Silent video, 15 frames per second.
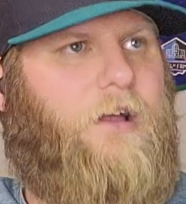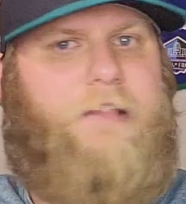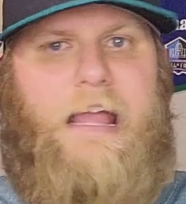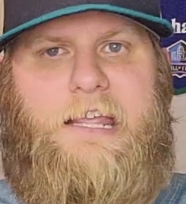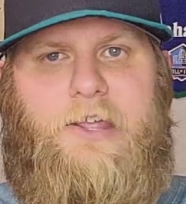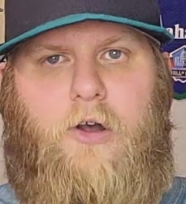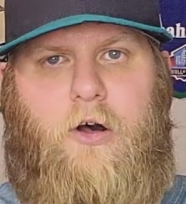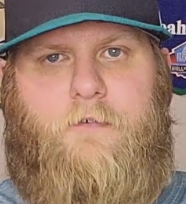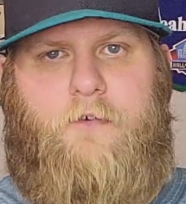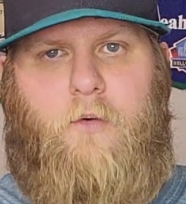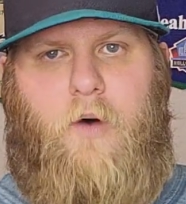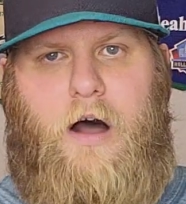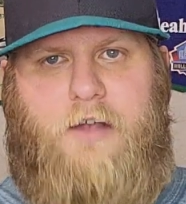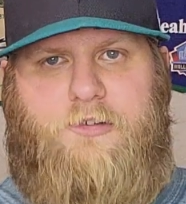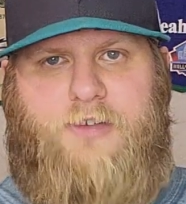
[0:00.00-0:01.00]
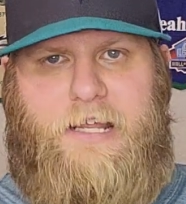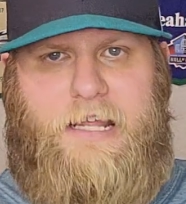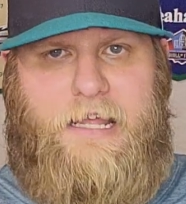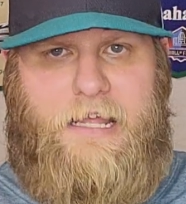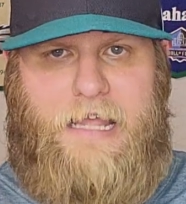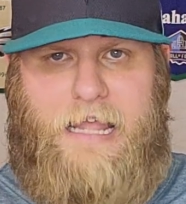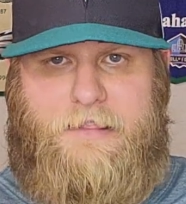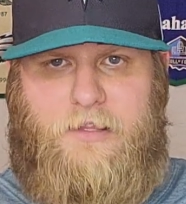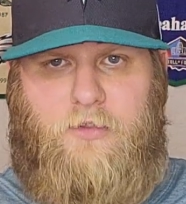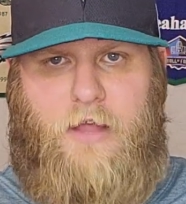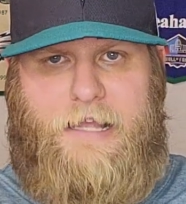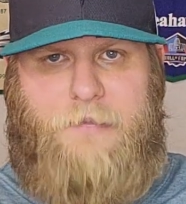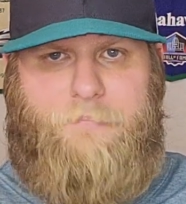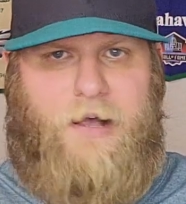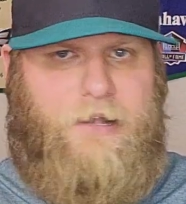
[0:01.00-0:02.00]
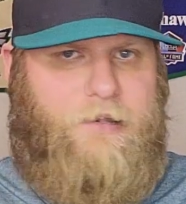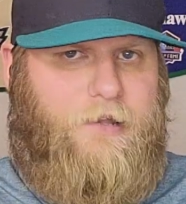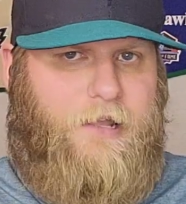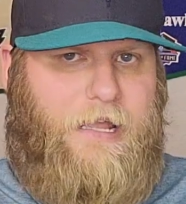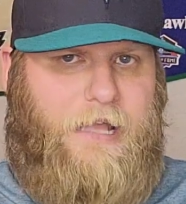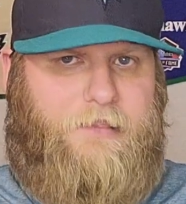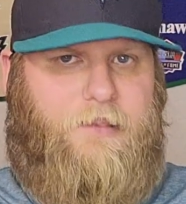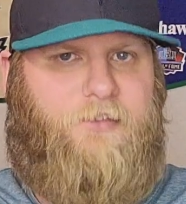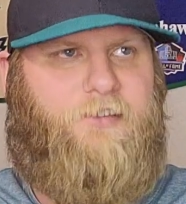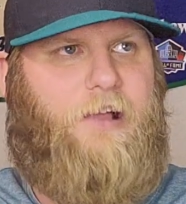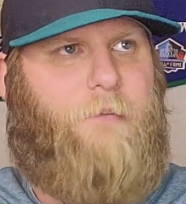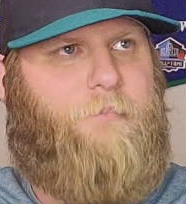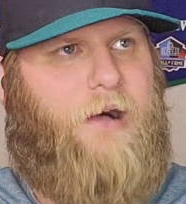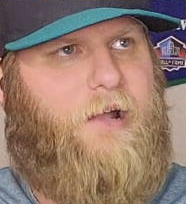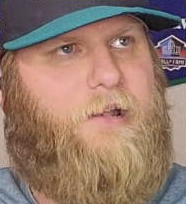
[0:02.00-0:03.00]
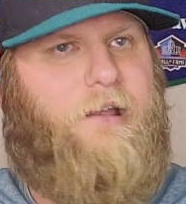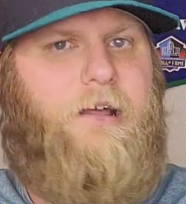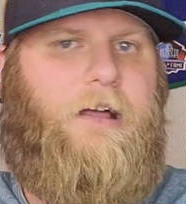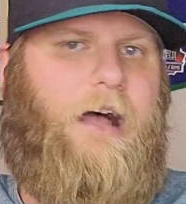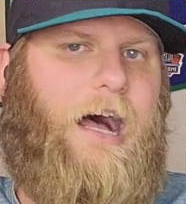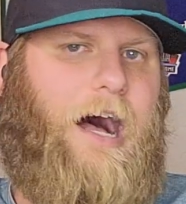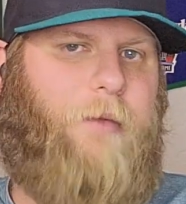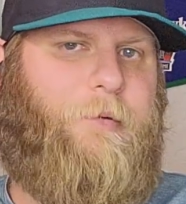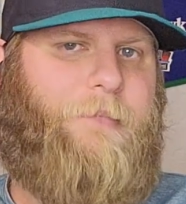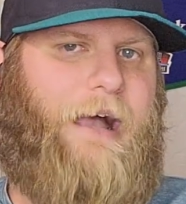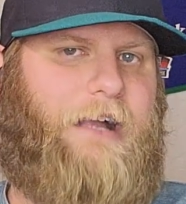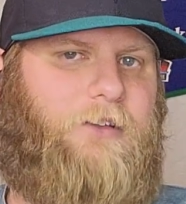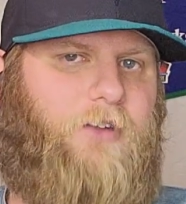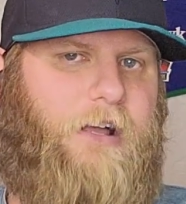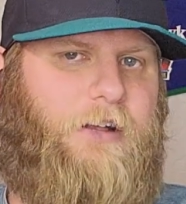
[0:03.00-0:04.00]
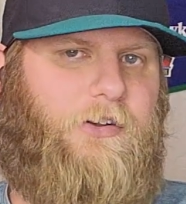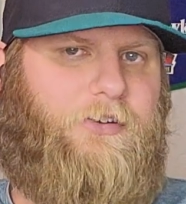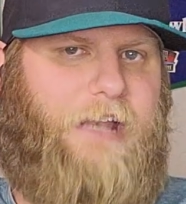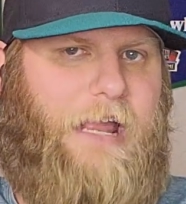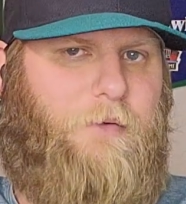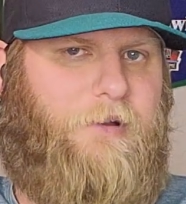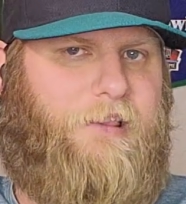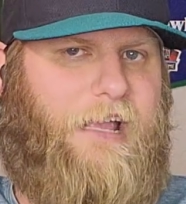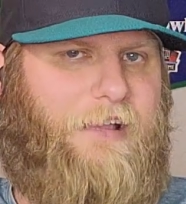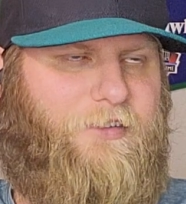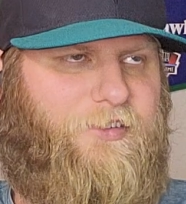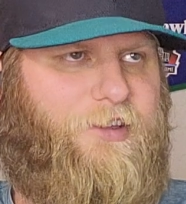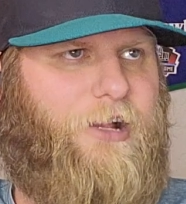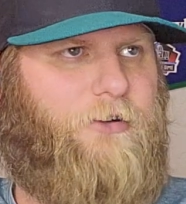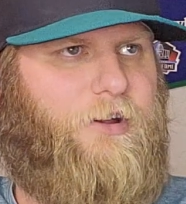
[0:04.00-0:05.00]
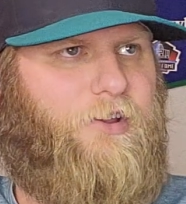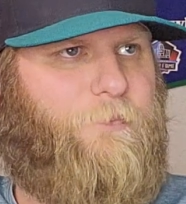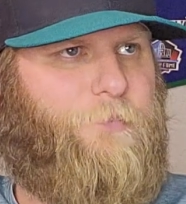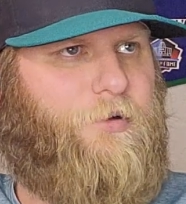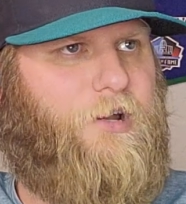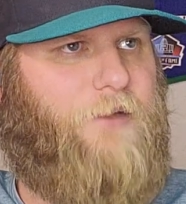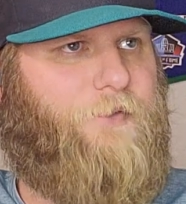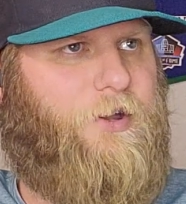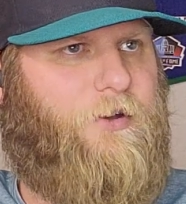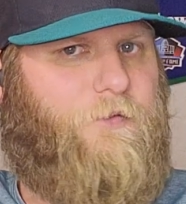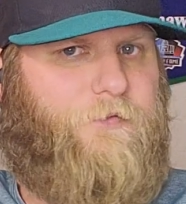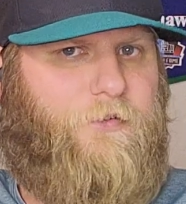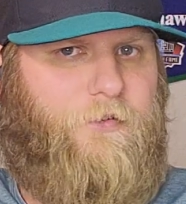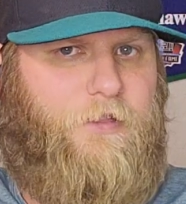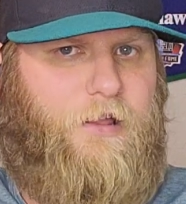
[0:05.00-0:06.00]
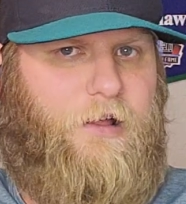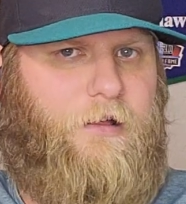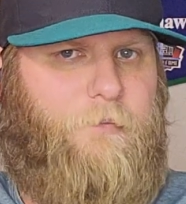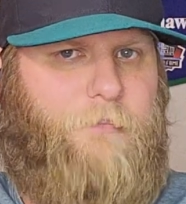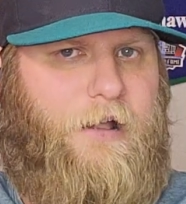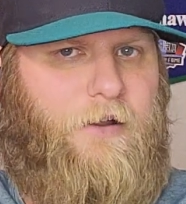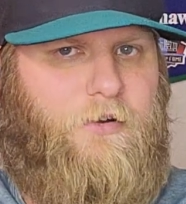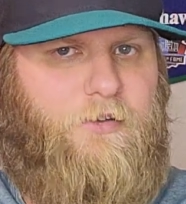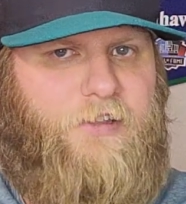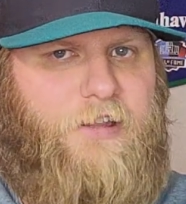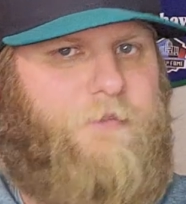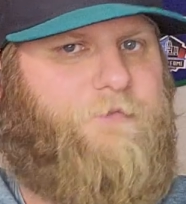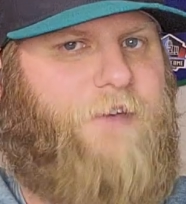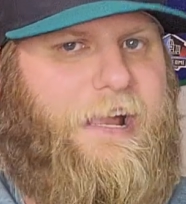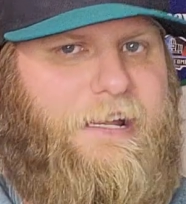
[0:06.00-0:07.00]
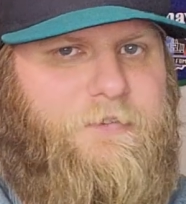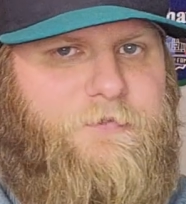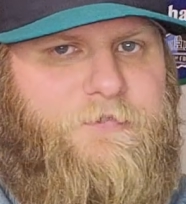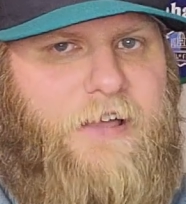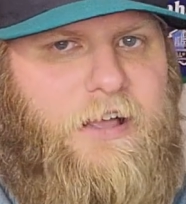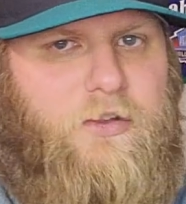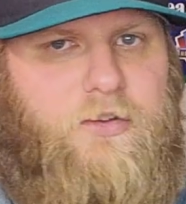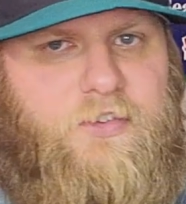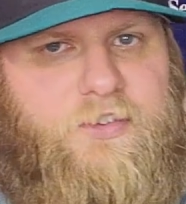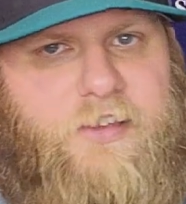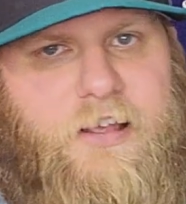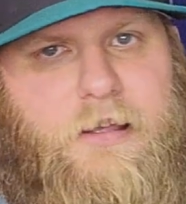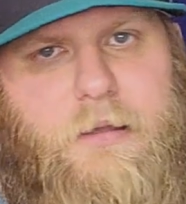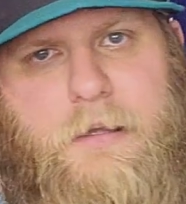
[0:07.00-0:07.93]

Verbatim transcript: Thank you all for watching. Hit the like button, hit the sub button. I'll be back later today with a series preview for the Mariners and the Fighting Phils.